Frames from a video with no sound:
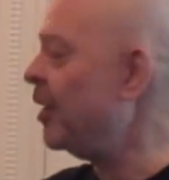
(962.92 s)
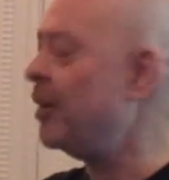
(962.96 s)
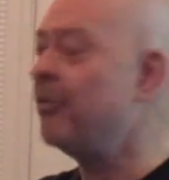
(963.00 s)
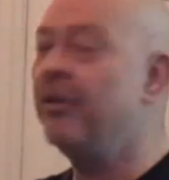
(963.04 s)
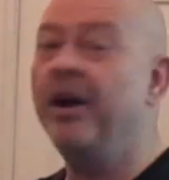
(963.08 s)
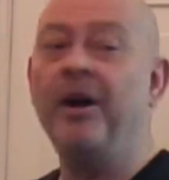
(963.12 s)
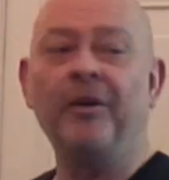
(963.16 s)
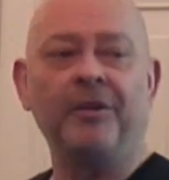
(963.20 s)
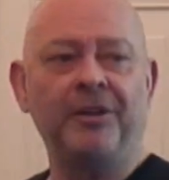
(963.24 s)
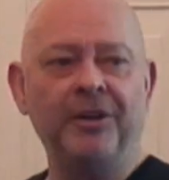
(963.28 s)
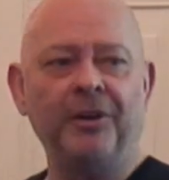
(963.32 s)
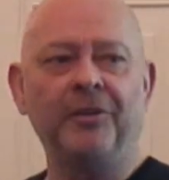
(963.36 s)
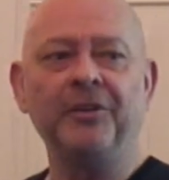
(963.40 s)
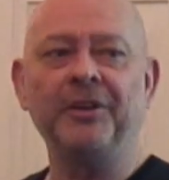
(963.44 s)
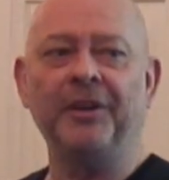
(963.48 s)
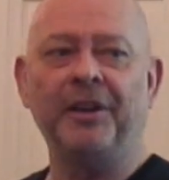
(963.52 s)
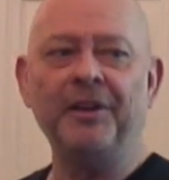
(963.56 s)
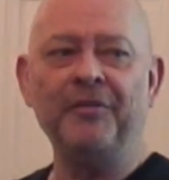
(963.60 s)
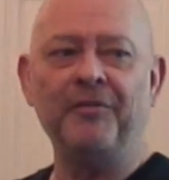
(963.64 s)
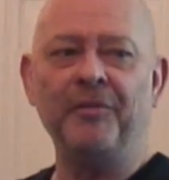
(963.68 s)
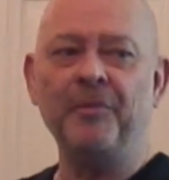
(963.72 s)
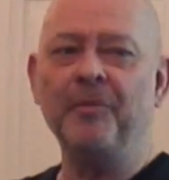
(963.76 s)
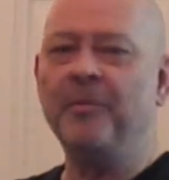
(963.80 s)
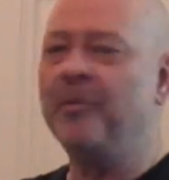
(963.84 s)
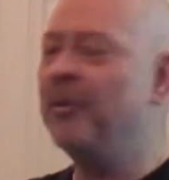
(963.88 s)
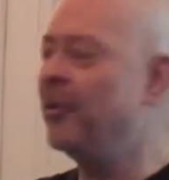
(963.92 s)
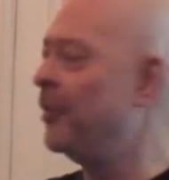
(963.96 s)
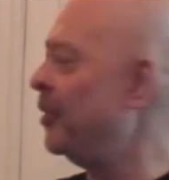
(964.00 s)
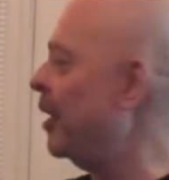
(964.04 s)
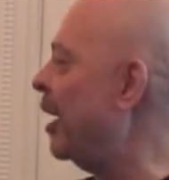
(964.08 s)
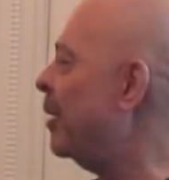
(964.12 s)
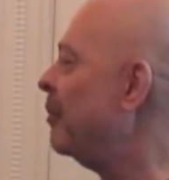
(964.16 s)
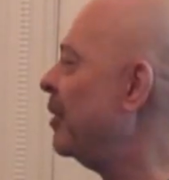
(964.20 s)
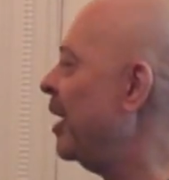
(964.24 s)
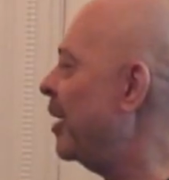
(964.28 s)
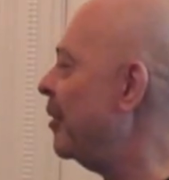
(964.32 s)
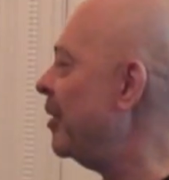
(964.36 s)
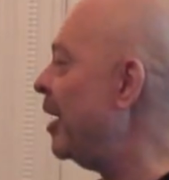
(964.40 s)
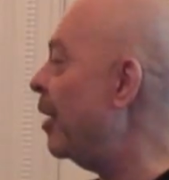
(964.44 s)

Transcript: Well, God, even more than that.